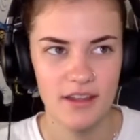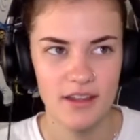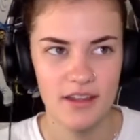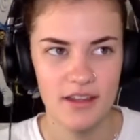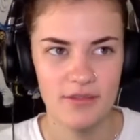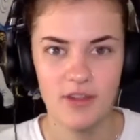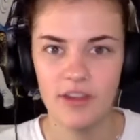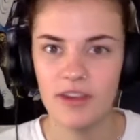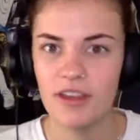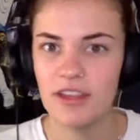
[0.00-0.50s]

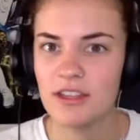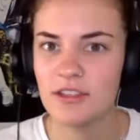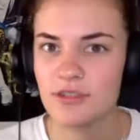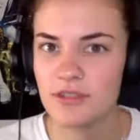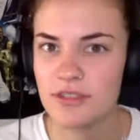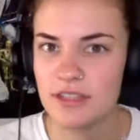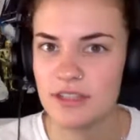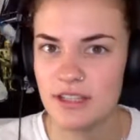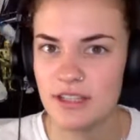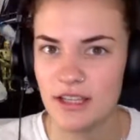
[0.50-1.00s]
very
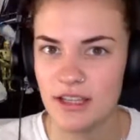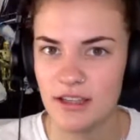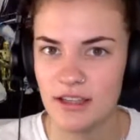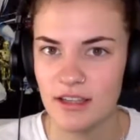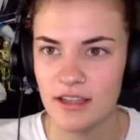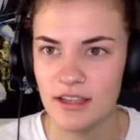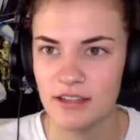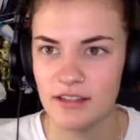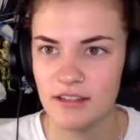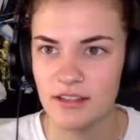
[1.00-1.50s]
interesting
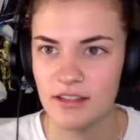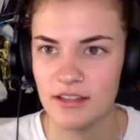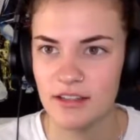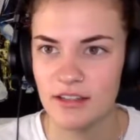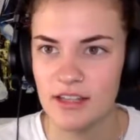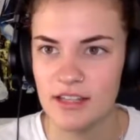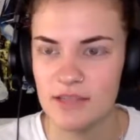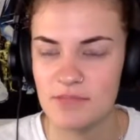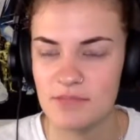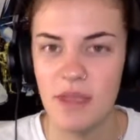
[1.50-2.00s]
in his